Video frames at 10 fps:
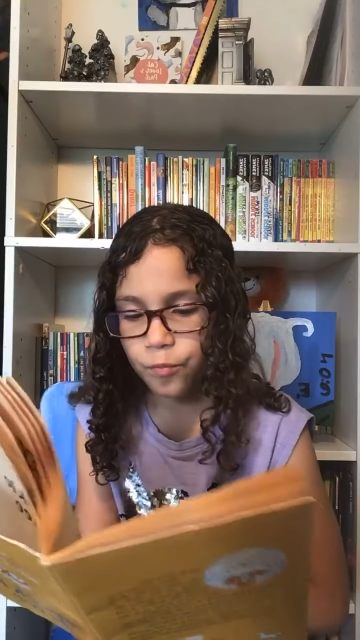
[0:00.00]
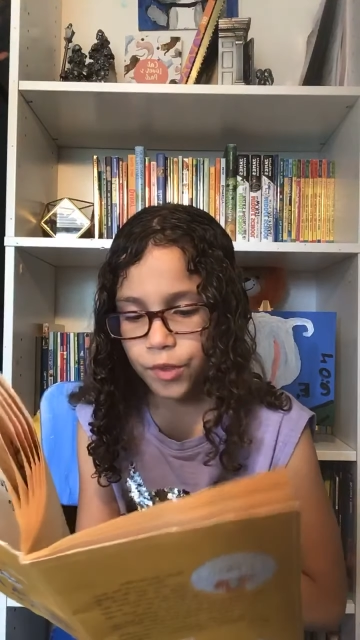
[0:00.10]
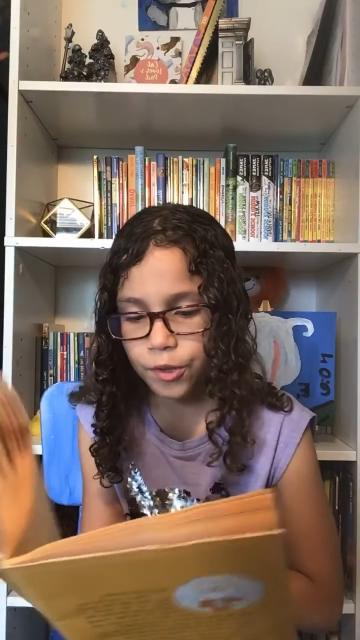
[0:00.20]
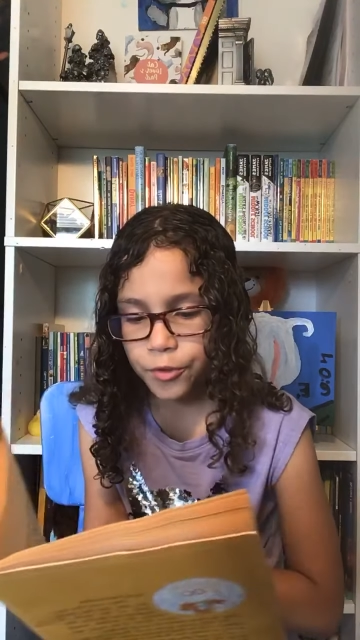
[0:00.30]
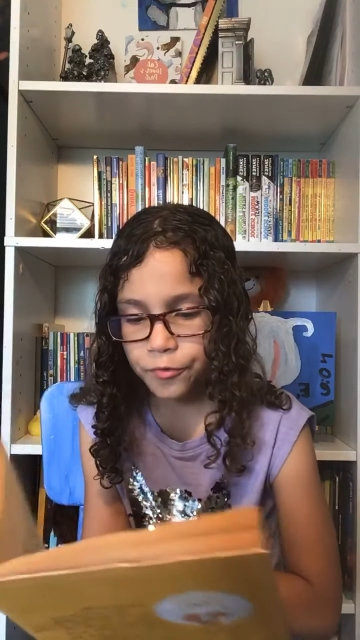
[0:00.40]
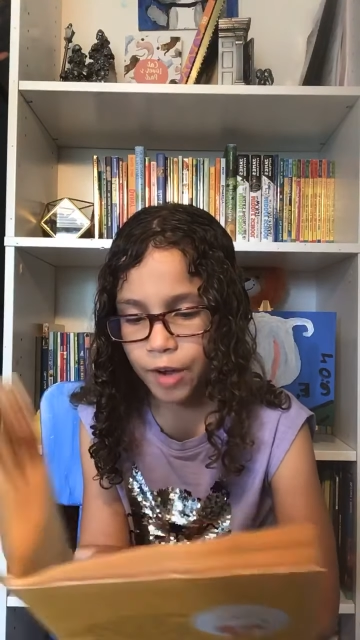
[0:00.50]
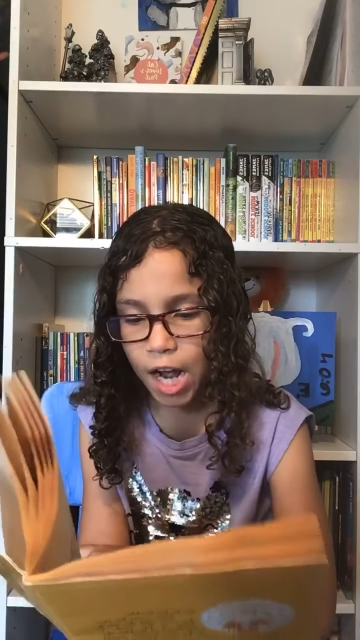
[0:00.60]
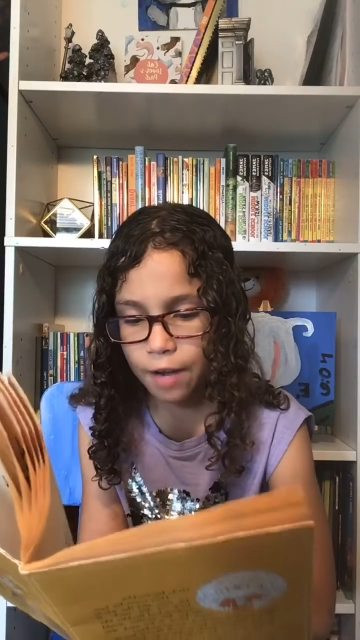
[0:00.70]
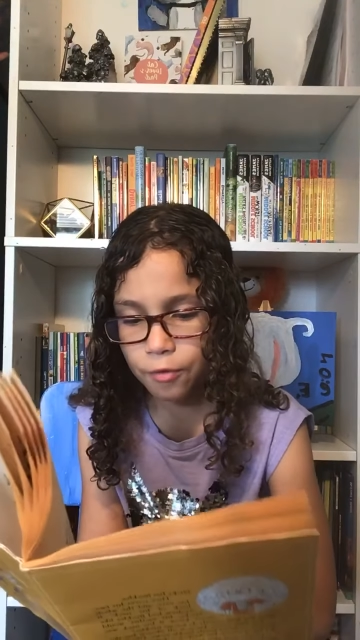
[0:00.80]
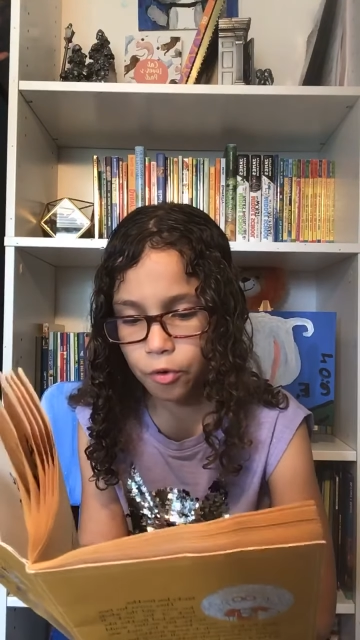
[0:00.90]
It's
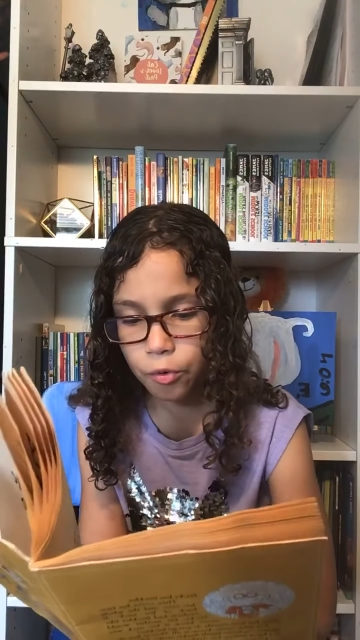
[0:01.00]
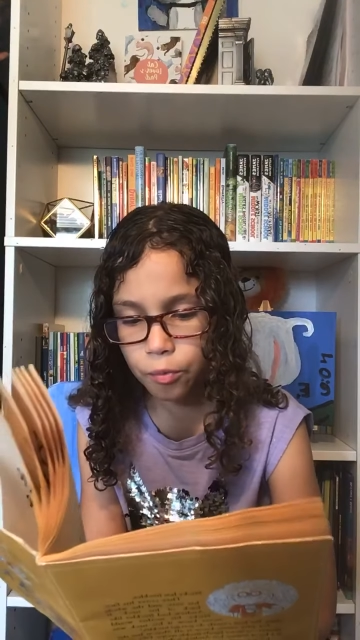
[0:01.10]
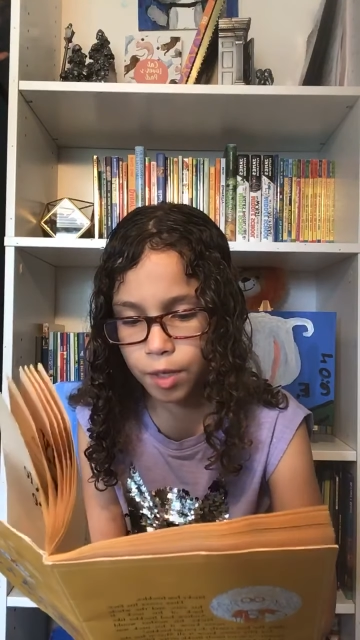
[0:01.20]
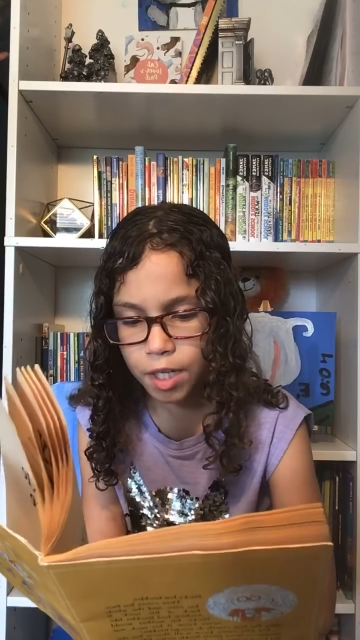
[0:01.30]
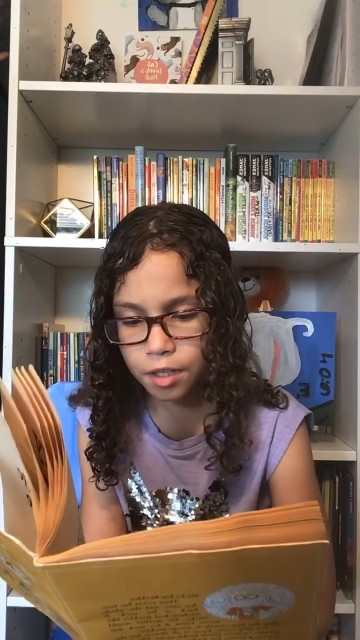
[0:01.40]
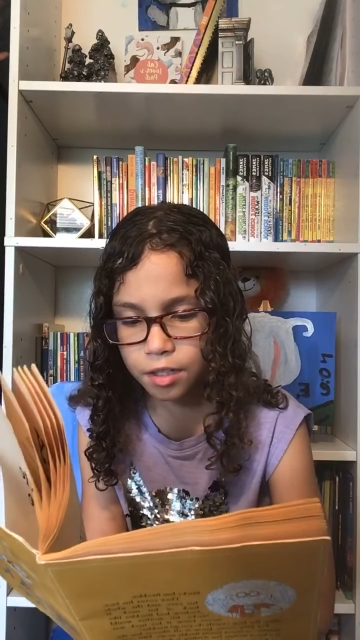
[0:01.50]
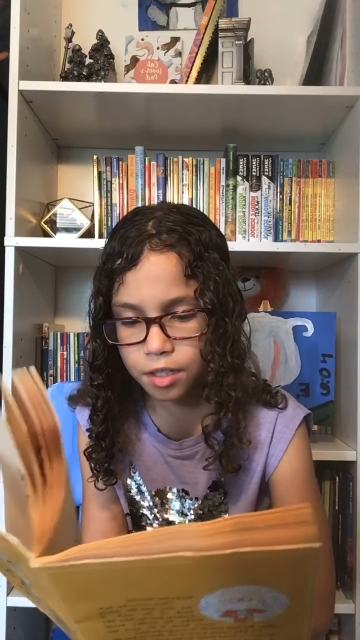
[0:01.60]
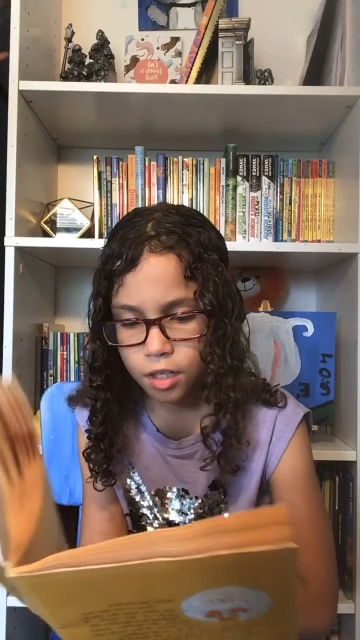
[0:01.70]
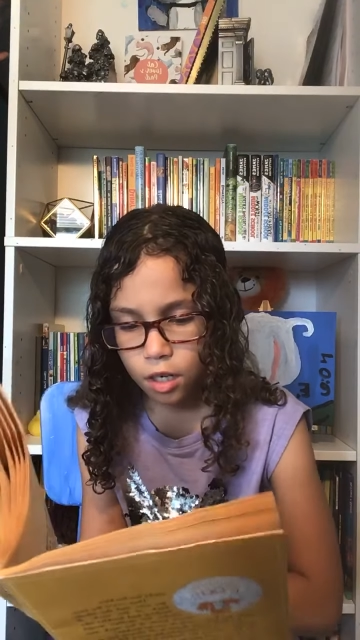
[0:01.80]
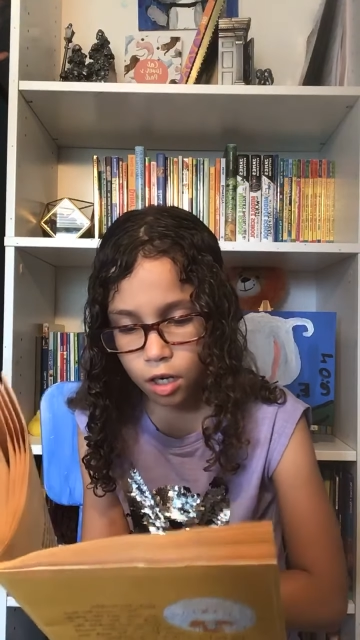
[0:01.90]
5 whole
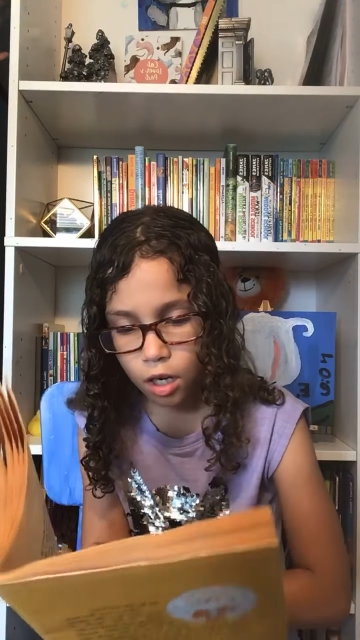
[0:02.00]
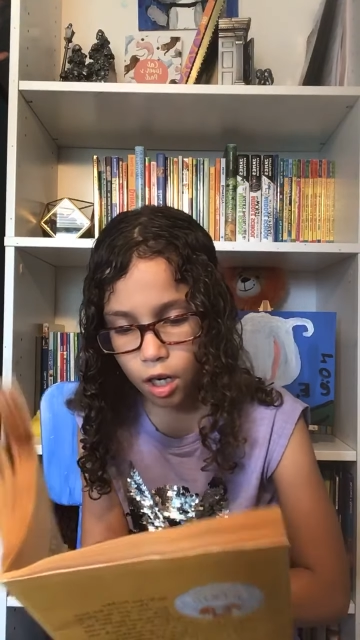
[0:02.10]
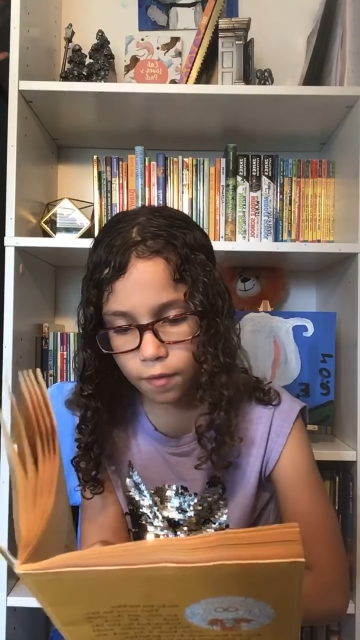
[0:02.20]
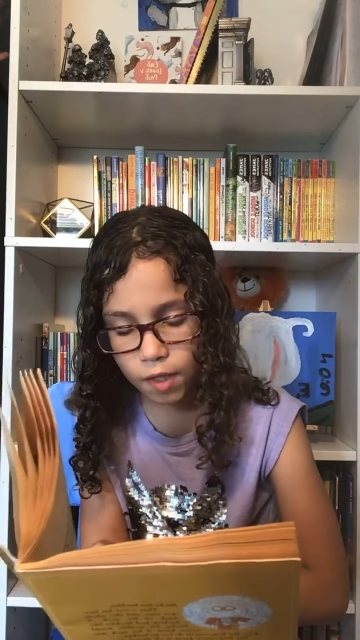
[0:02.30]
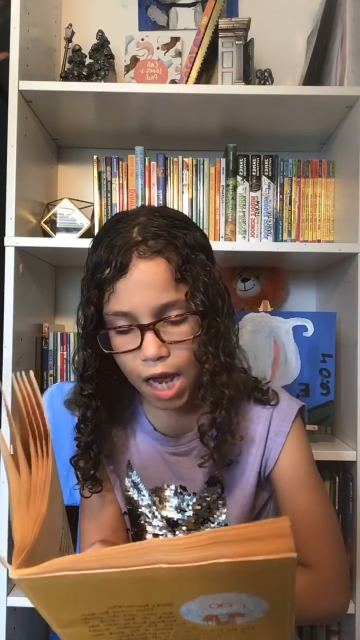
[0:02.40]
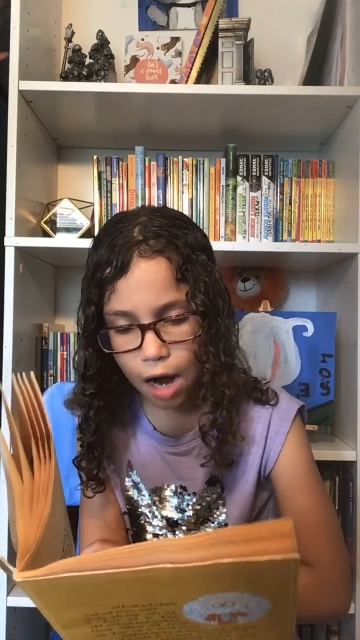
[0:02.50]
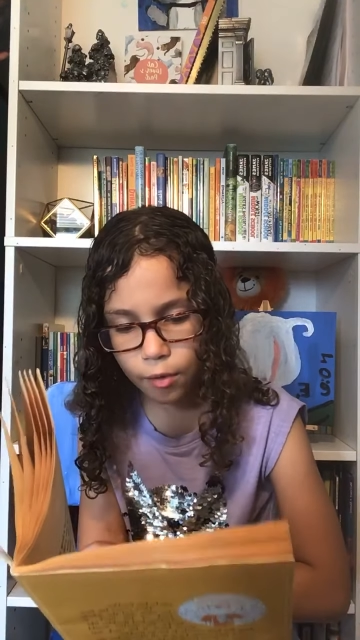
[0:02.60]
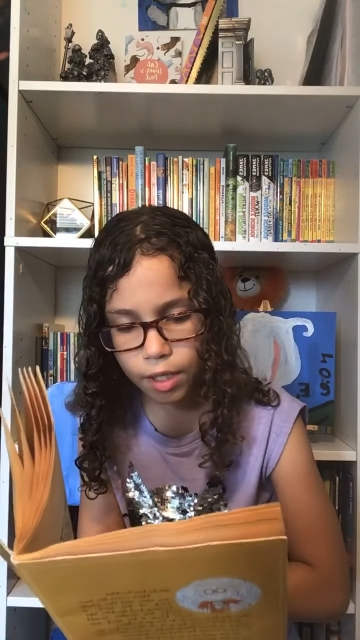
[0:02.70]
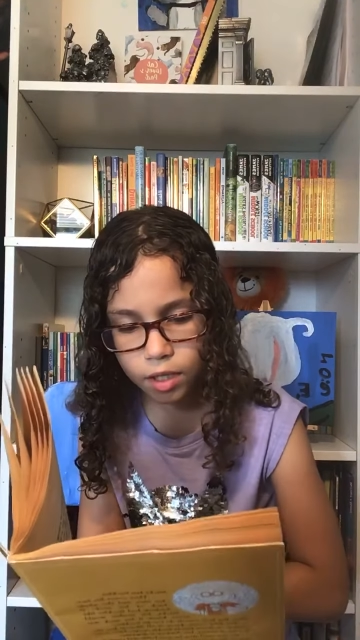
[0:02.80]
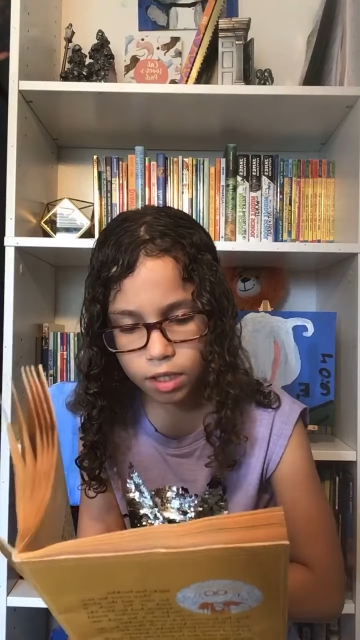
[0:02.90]
weeks of
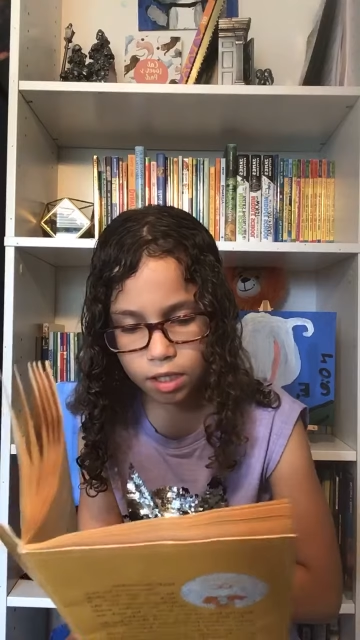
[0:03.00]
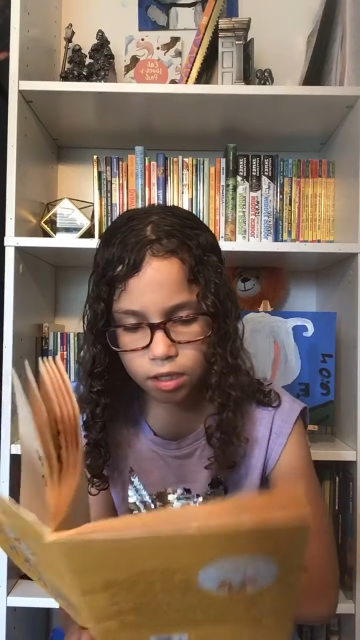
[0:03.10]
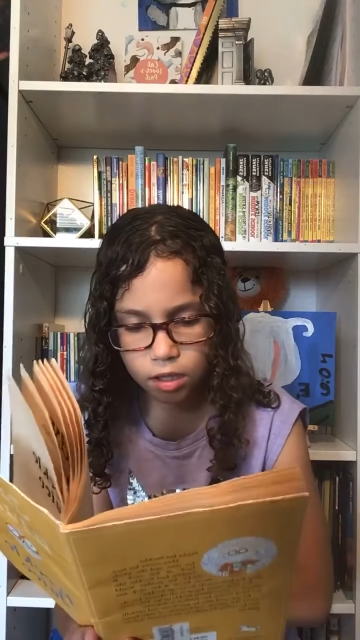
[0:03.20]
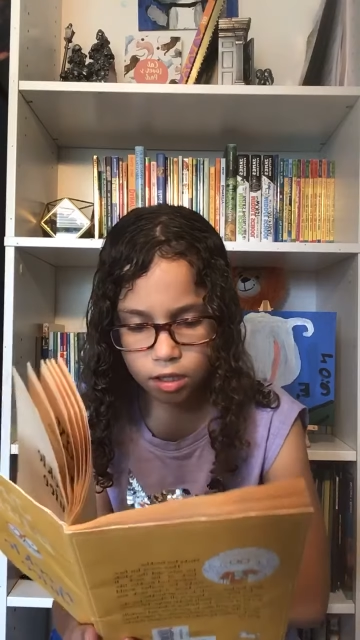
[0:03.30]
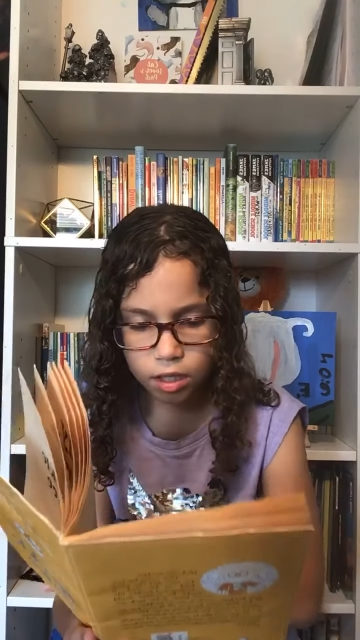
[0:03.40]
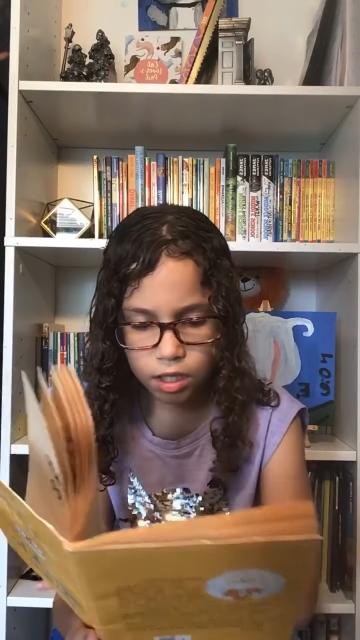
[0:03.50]
allowance.